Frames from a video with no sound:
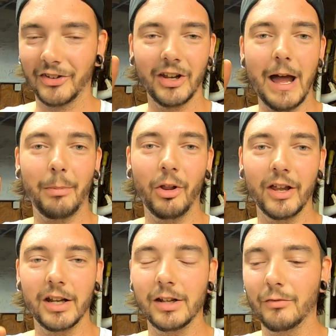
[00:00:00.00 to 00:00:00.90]
Snap all
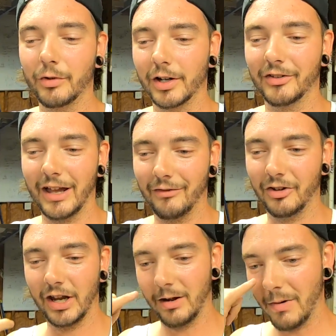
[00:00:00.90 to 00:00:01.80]
that in for us to have
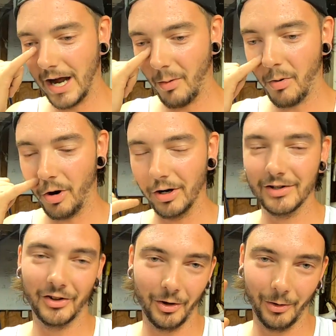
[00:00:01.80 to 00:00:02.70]
to take it back apart.
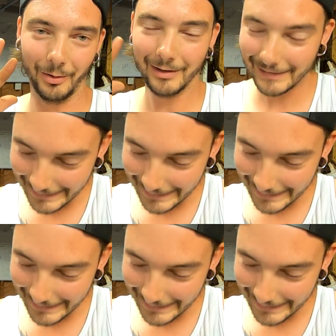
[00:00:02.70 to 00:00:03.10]
So